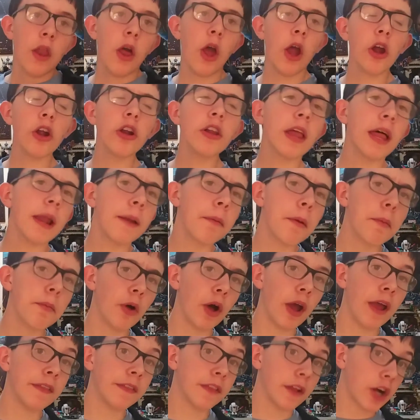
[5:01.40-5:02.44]
And I heard a lot of
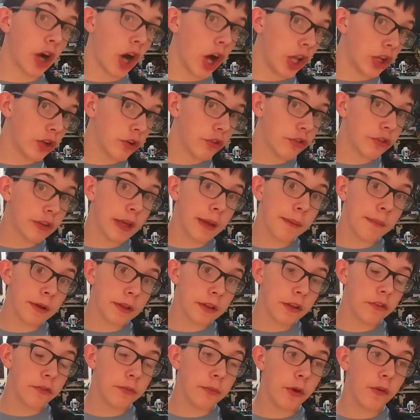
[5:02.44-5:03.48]
people hate the color scheme
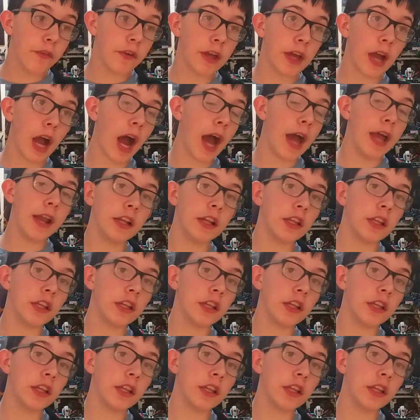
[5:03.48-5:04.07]
on this movie.